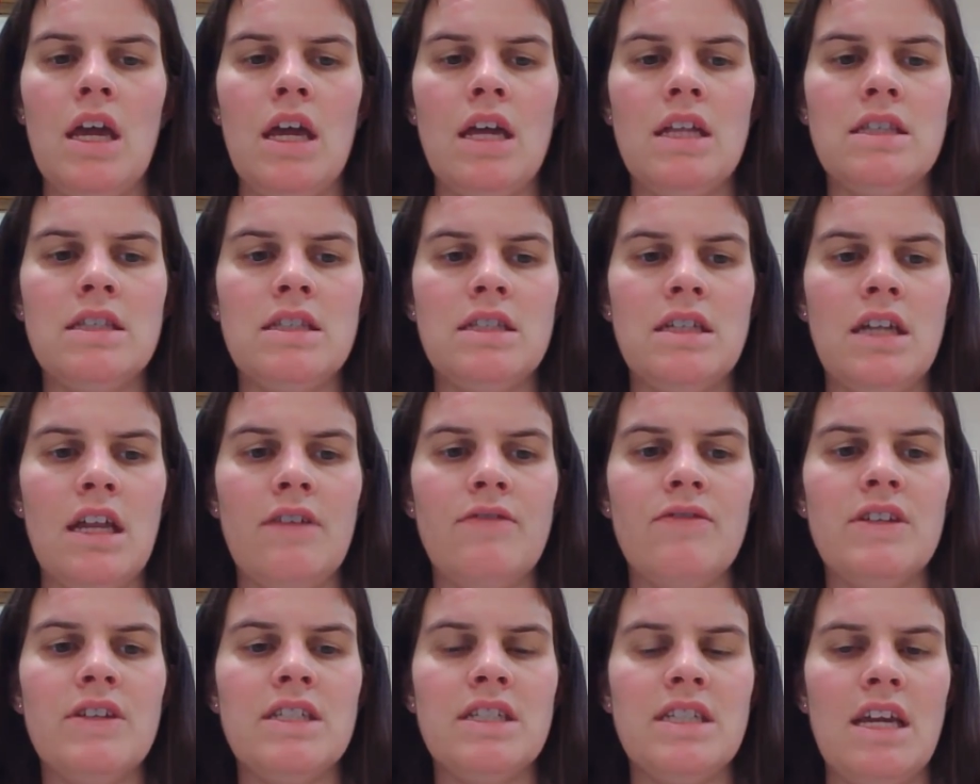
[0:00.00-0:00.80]

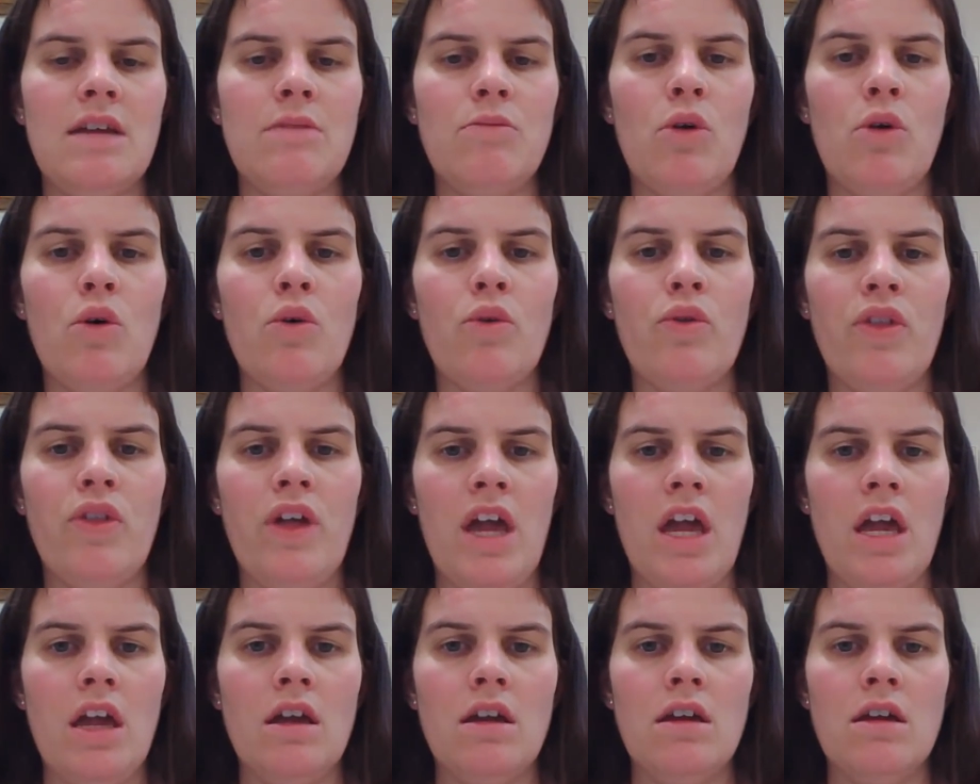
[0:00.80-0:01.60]
instead of the same old
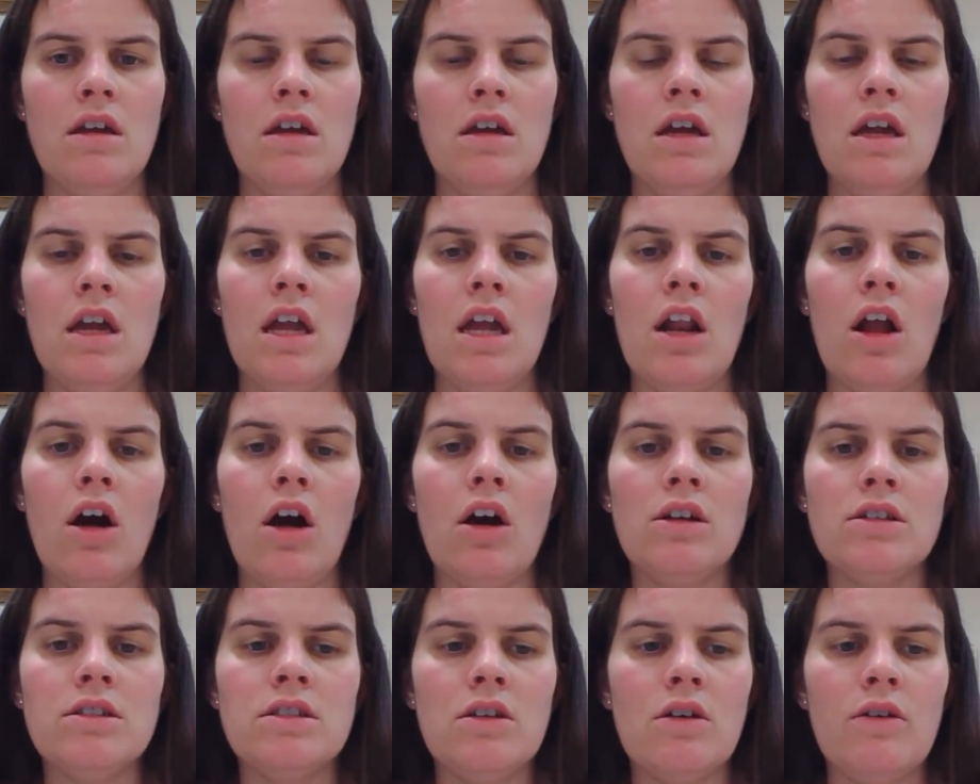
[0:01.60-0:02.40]
thing. It
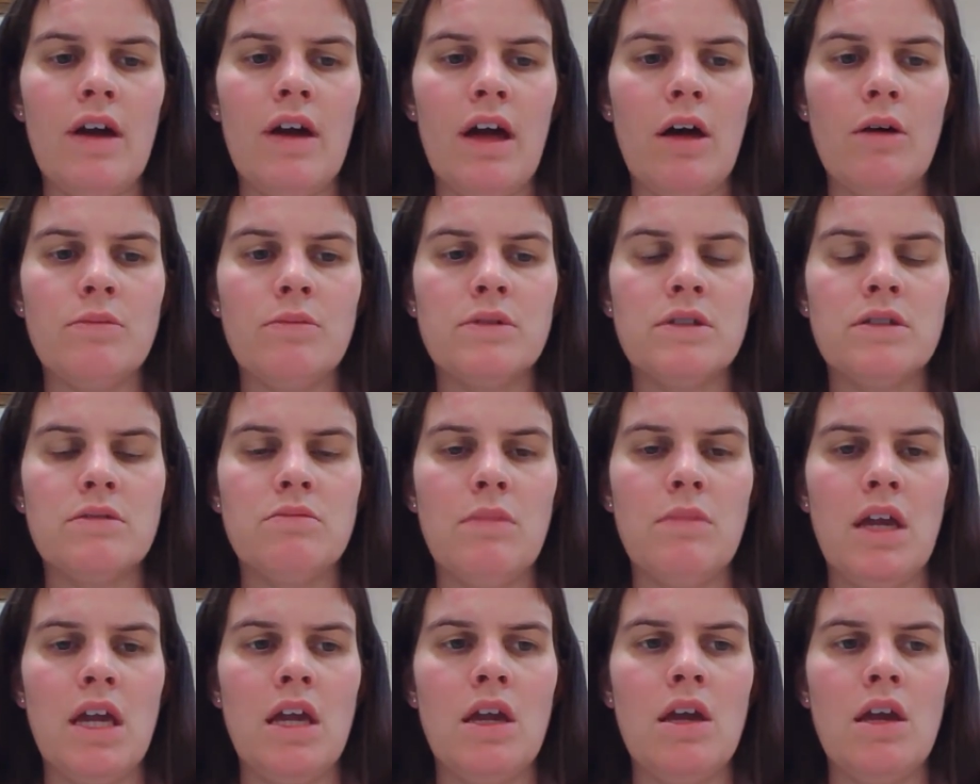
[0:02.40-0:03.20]
also helps
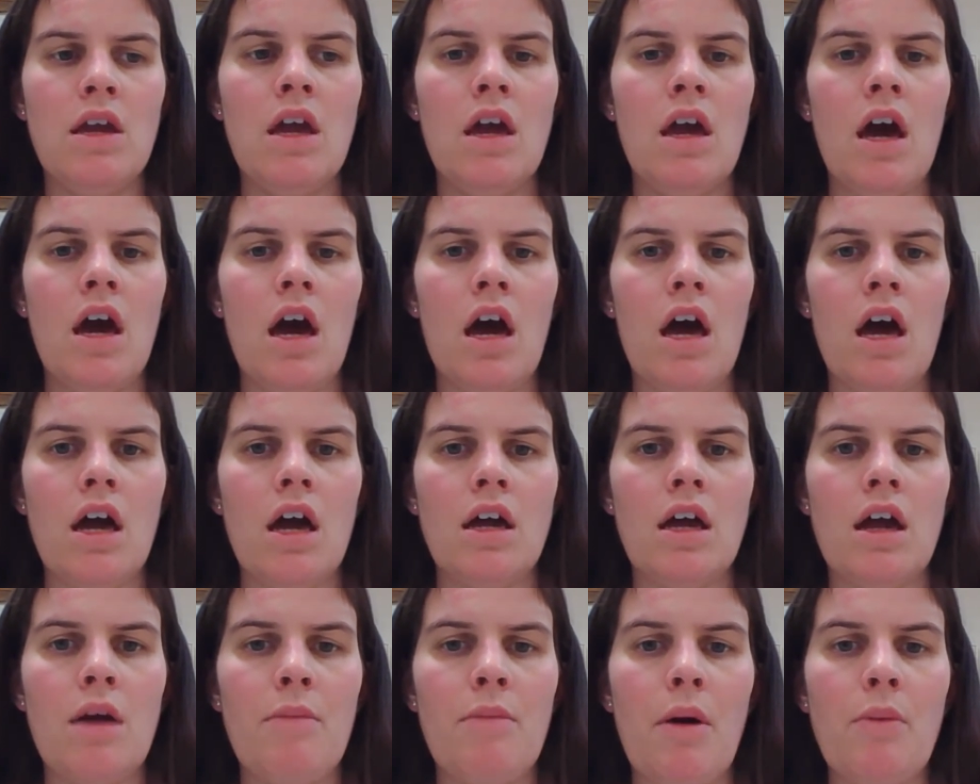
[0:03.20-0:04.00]
me
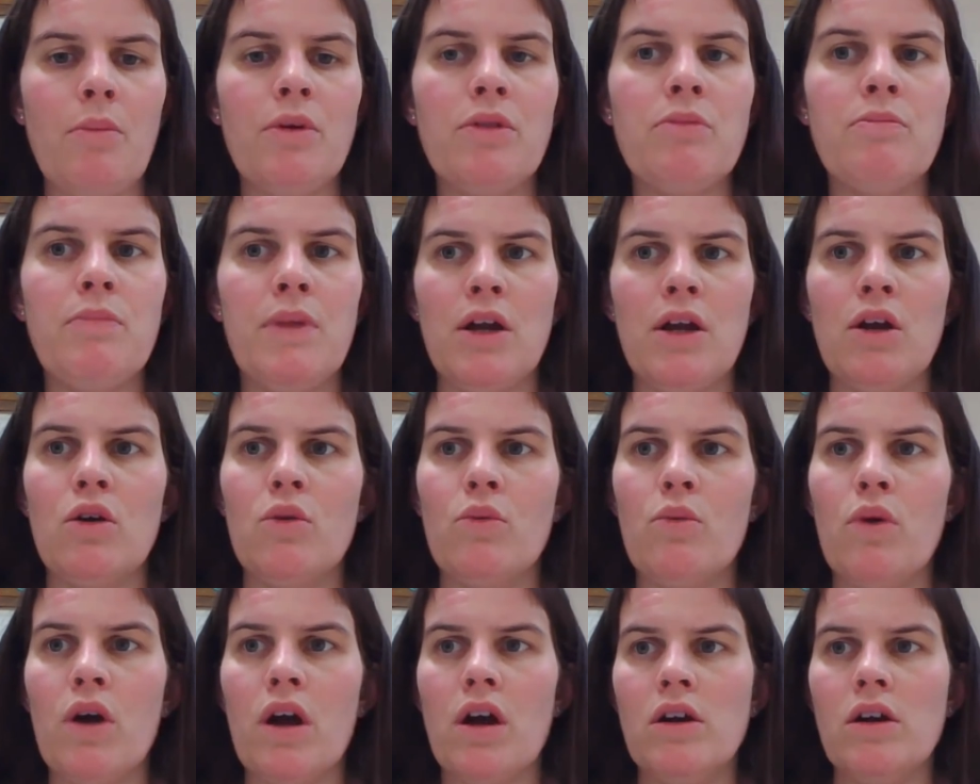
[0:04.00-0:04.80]
come up with
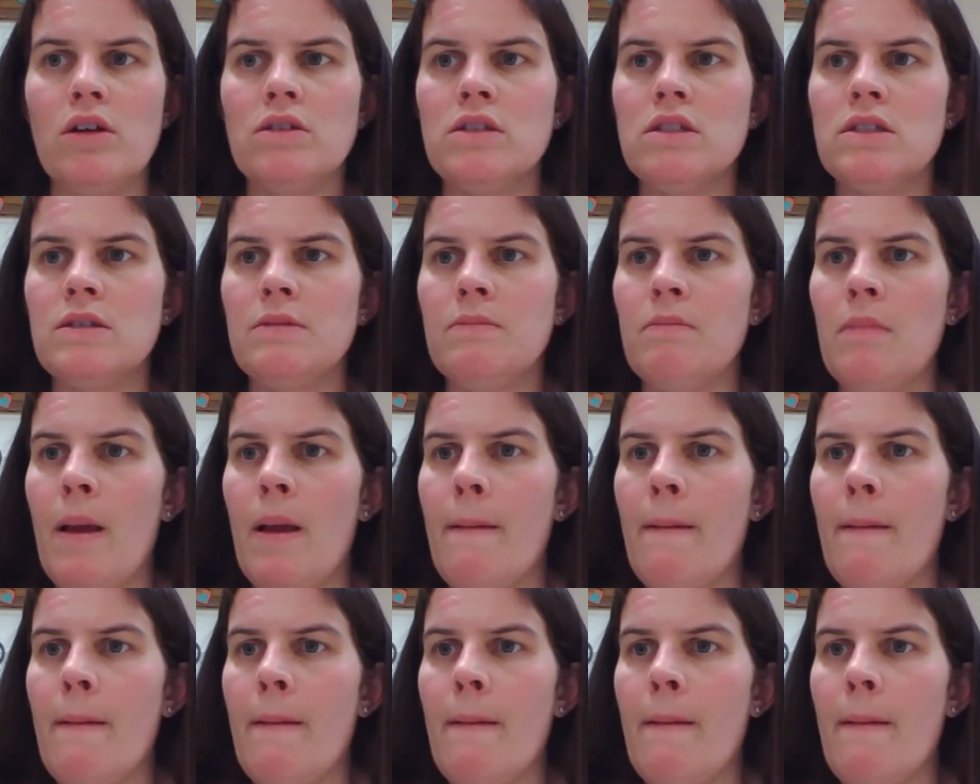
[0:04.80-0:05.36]
bigger words.